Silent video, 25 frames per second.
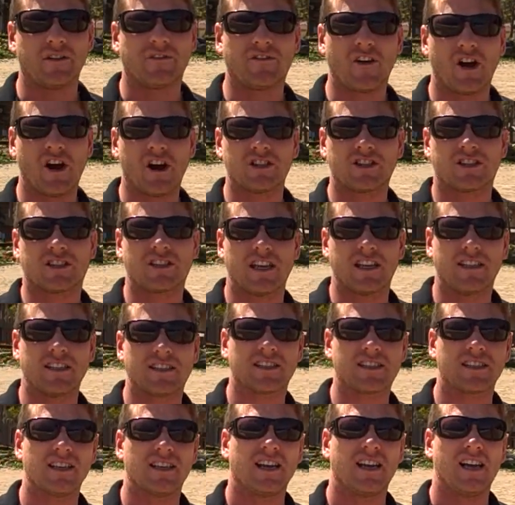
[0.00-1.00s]
The first
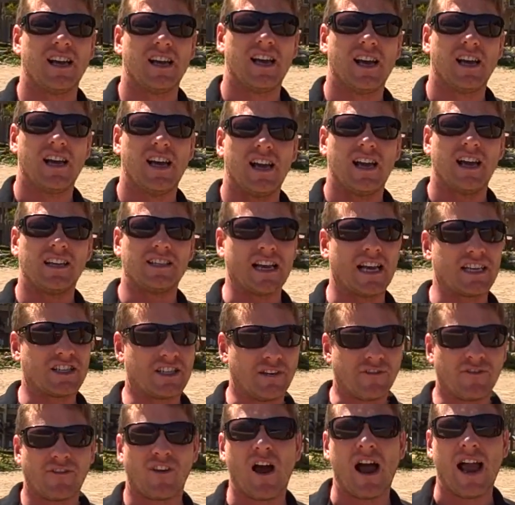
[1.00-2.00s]
is
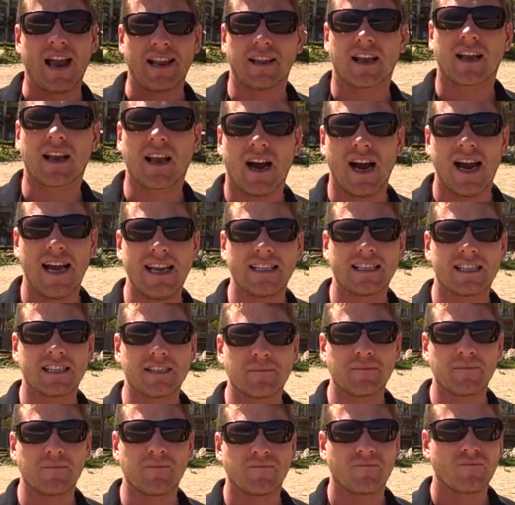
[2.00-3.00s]
actually flying the kite,
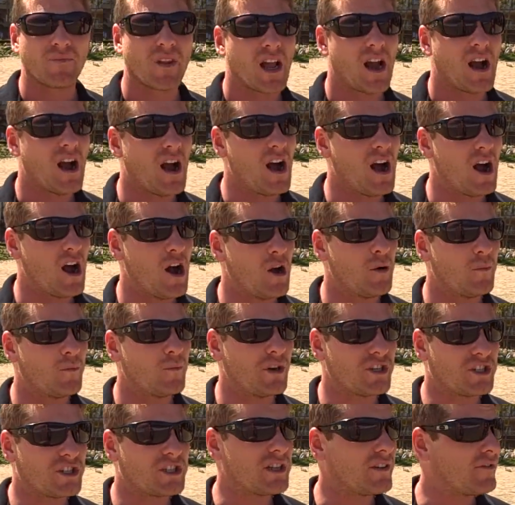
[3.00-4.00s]

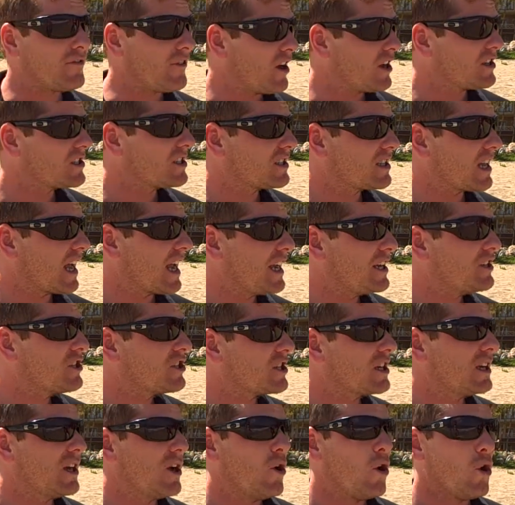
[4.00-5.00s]
which is the first
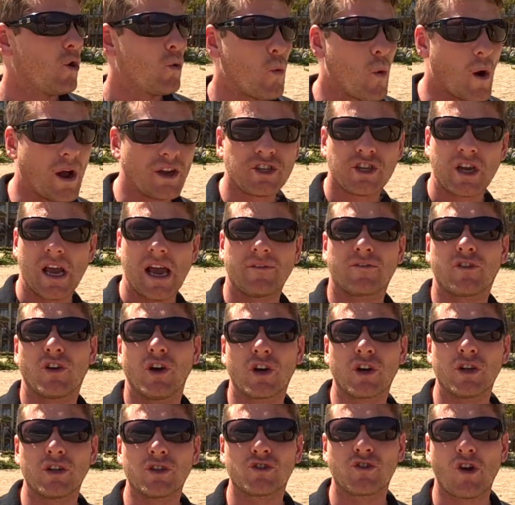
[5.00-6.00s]
stage. Once you have
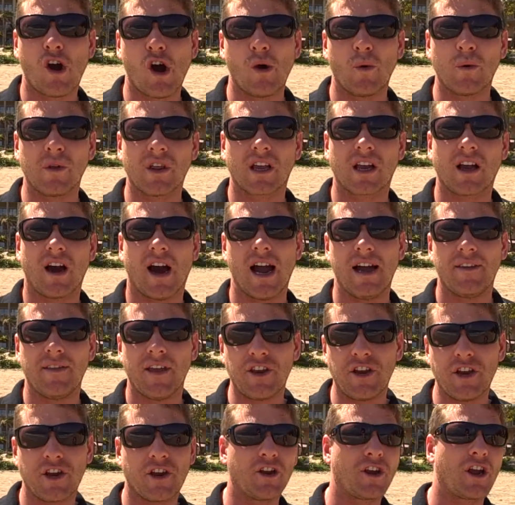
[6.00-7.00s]
good control with the kite,
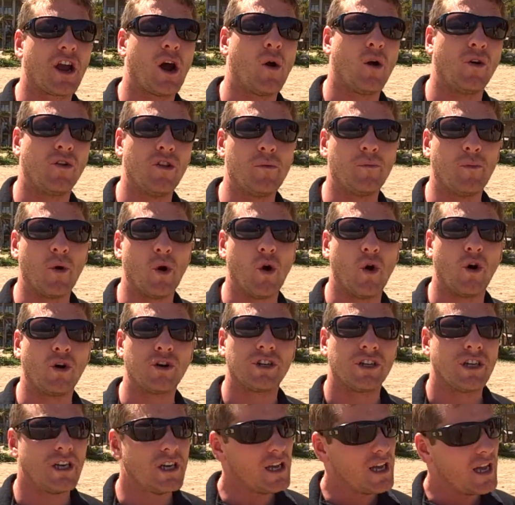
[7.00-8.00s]
then you can go on the board
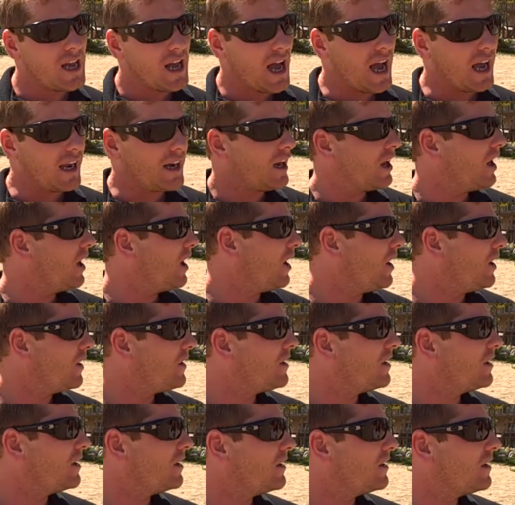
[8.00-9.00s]
and learn
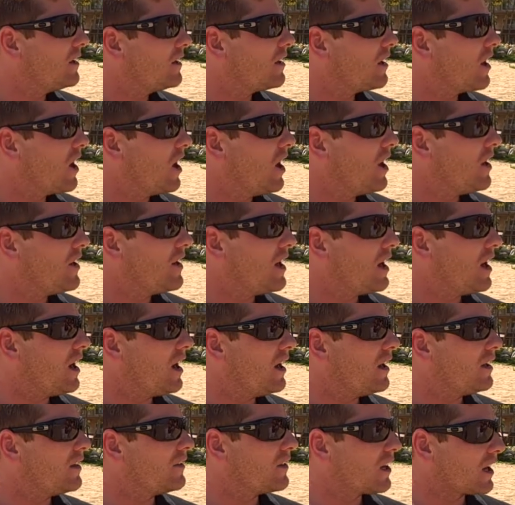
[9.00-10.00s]

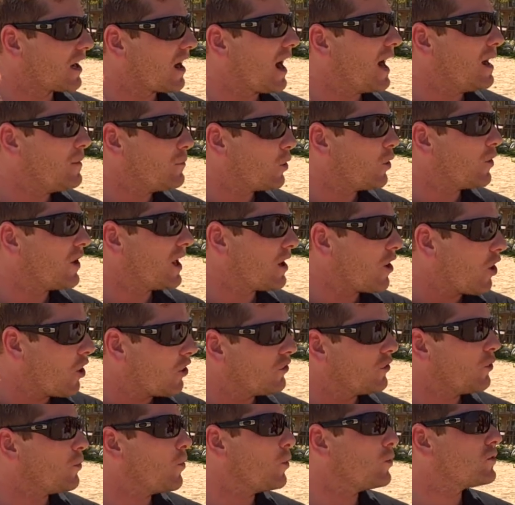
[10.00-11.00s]
the kiteboarding
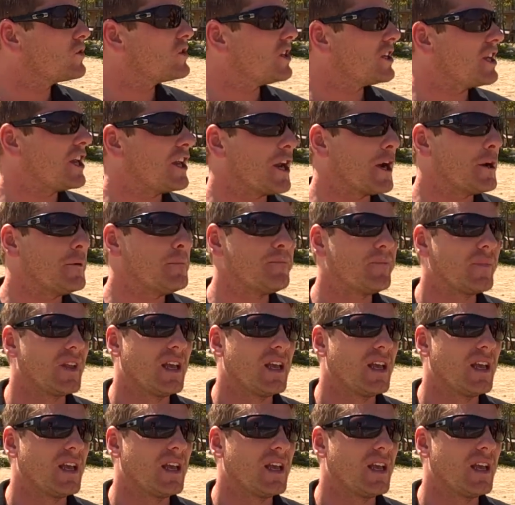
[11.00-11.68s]
on the water, you know.